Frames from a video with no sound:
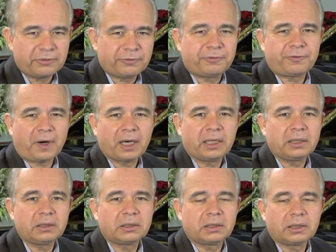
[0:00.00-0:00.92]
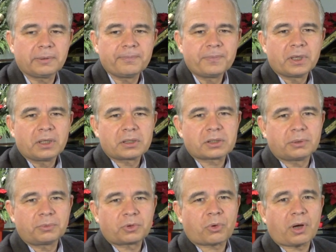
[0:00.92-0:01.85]
find
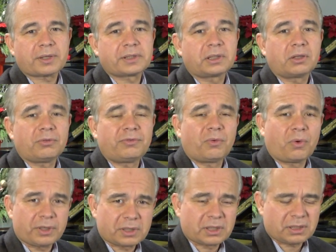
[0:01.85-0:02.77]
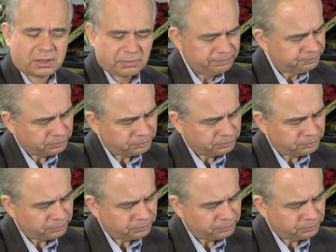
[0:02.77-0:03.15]
some crossing of voices,